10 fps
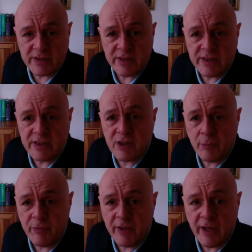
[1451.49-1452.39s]
This is
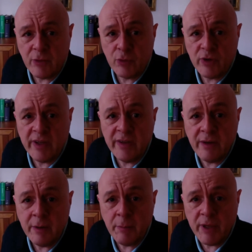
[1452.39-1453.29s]
something that could
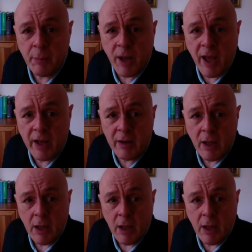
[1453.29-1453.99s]
easily be applied